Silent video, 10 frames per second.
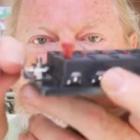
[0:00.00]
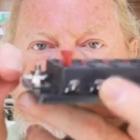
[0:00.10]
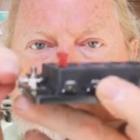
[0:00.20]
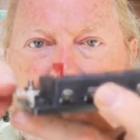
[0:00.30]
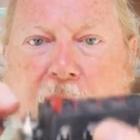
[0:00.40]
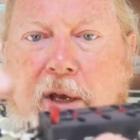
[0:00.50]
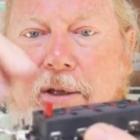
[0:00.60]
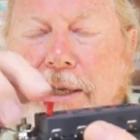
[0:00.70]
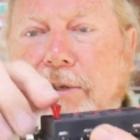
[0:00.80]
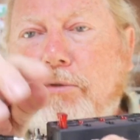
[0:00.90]
So
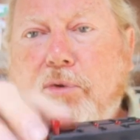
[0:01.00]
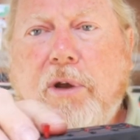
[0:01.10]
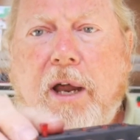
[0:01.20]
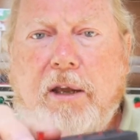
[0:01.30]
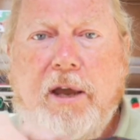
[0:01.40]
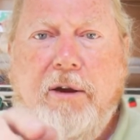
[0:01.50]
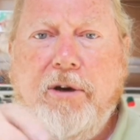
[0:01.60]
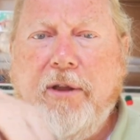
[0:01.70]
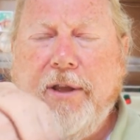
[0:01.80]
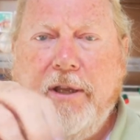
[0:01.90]
these are all color coded.
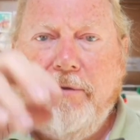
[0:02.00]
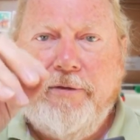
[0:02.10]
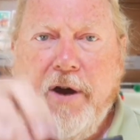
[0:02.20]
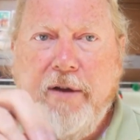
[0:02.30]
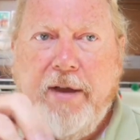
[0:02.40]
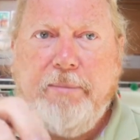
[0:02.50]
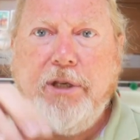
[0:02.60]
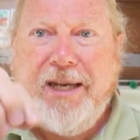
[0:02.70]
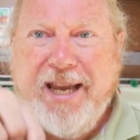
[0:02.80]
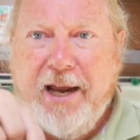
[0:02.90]
I think the 5 amps
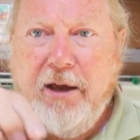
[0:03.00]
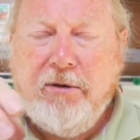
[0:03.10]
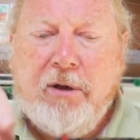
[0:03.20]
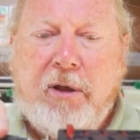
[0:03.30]
are yellow.